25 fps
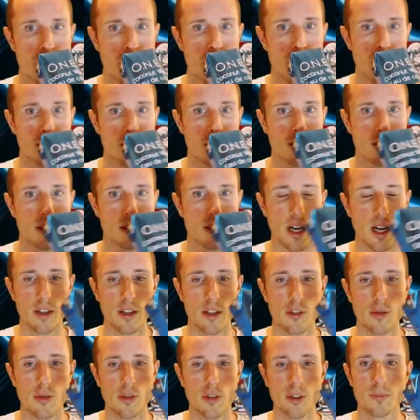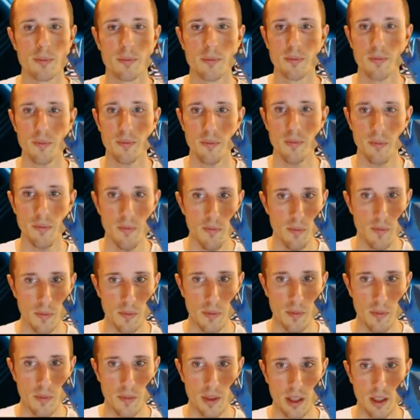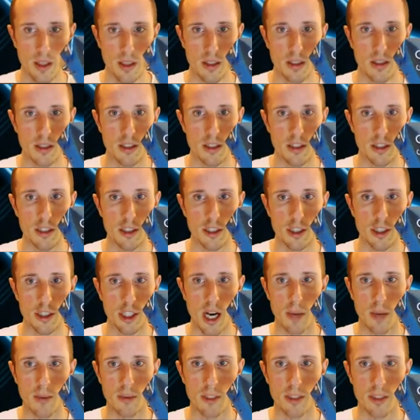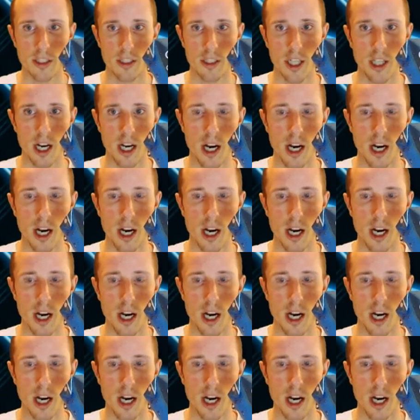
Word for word: Got it through. Good job, good job.